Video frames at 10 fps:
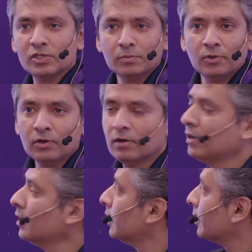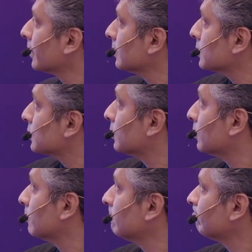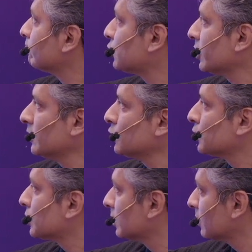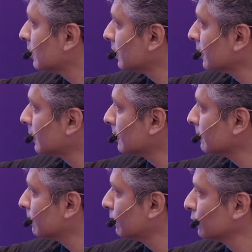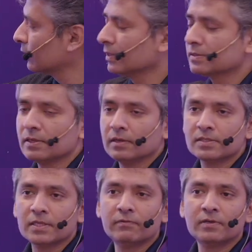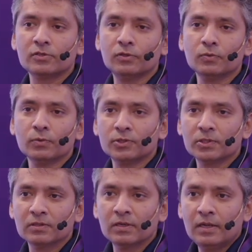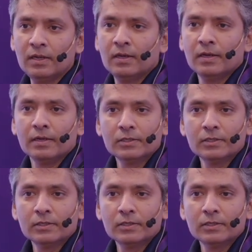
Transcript: the model, you can just go change a few things and save it as a new version. Right,